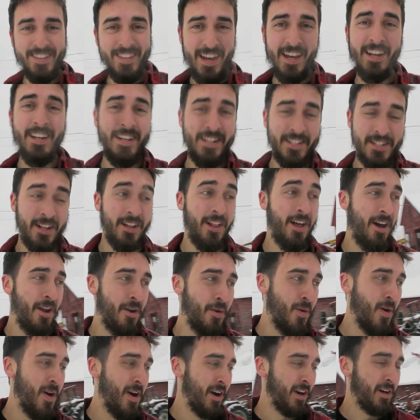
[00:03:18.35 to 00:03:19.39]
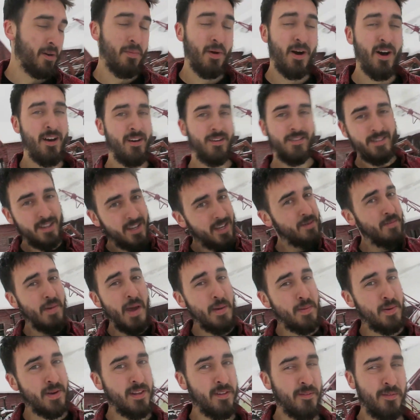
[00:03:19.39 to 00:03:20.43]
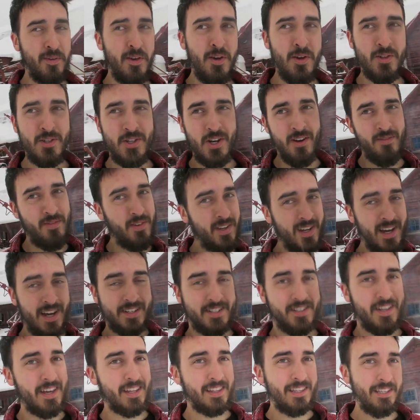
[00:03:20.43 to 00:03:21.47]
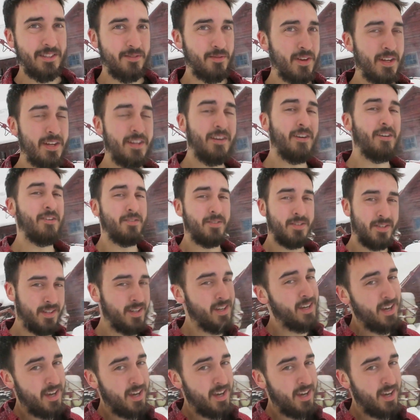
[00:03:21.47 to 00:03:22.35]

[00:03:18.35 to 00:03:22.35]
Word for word: It needs a lot of work, but maybe in the future, if you guys like these videos,